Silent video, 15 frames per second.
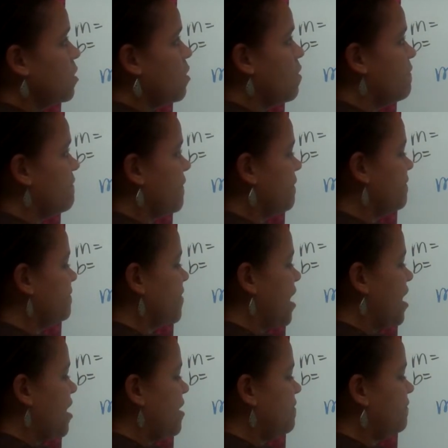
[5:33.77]
over
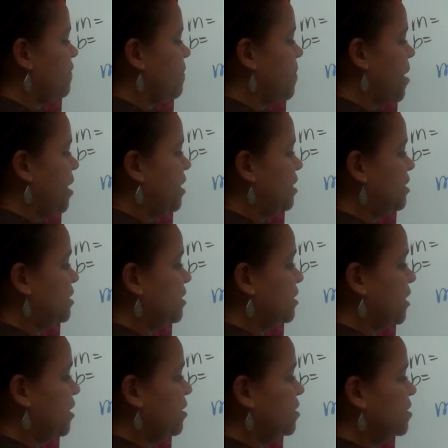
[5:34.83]
5 minus
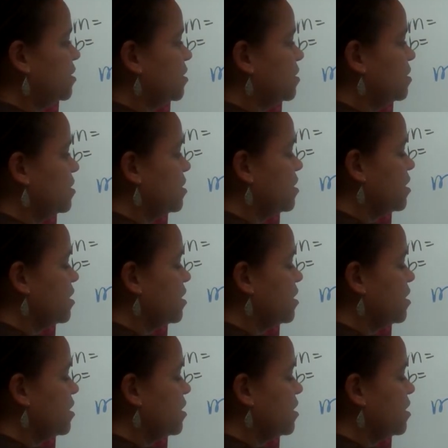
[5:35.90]
6.